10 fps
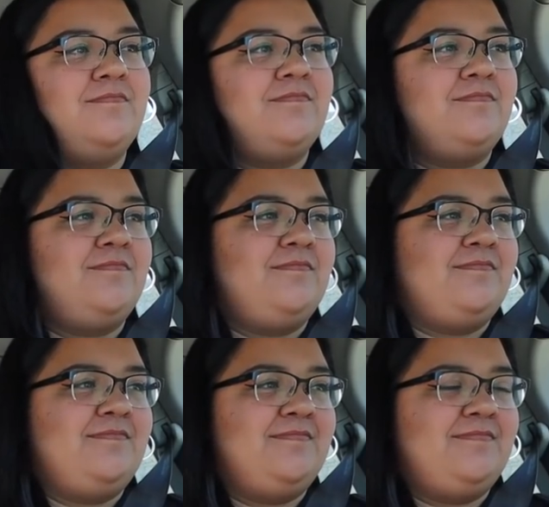
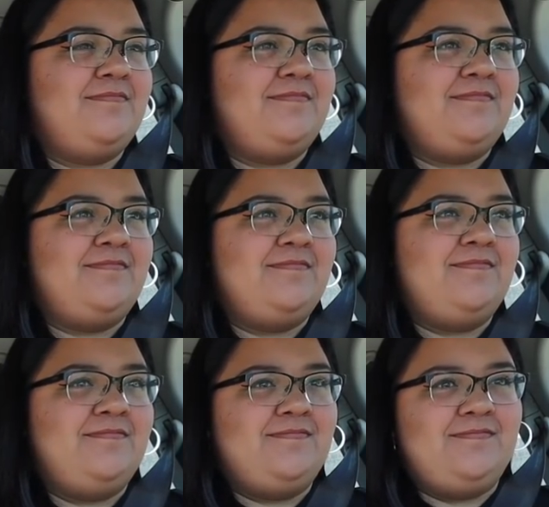
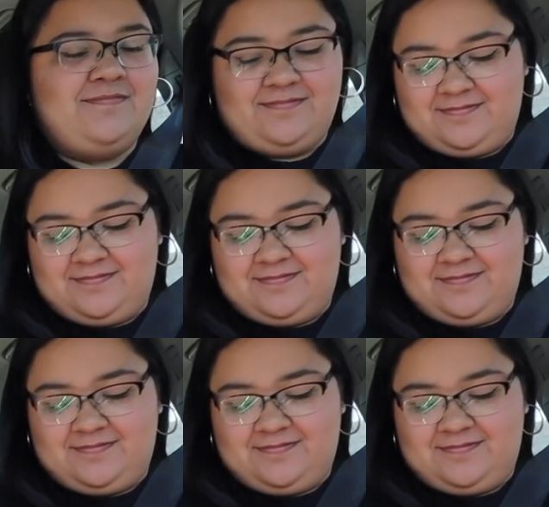No words are spoken by the person on screen.